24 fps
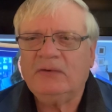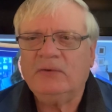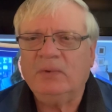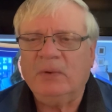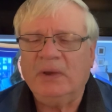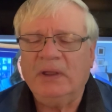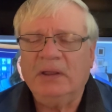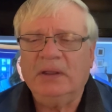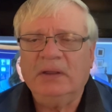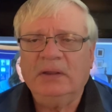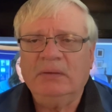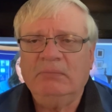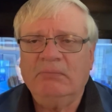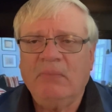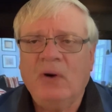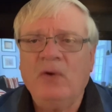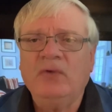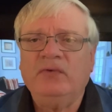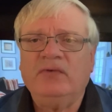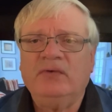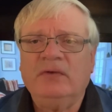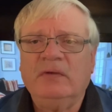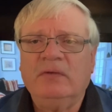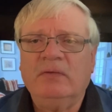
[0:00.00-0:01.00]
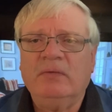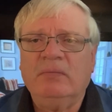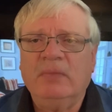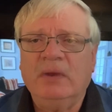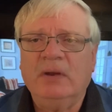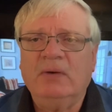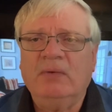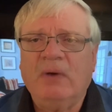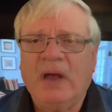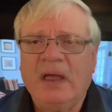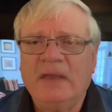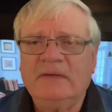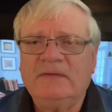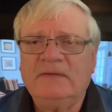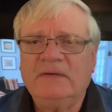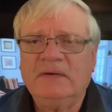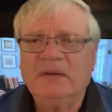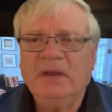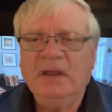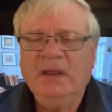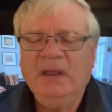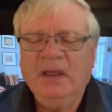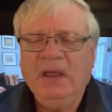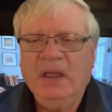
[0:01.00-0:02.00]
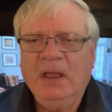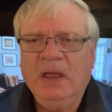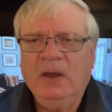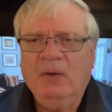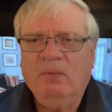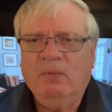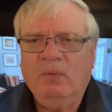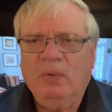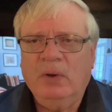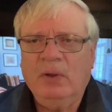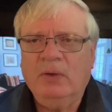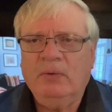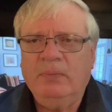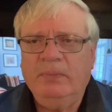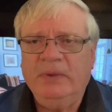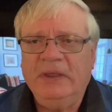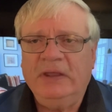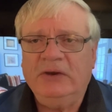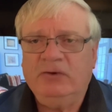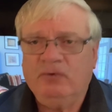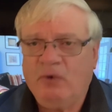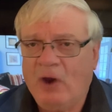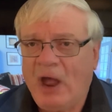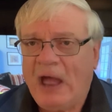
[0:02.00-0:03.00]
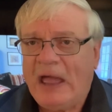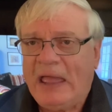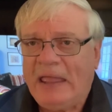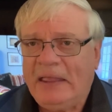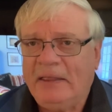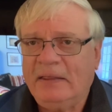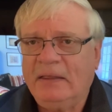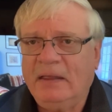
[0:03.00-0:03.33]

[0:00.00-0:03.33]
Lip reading: week, most of the Midwest will be dry.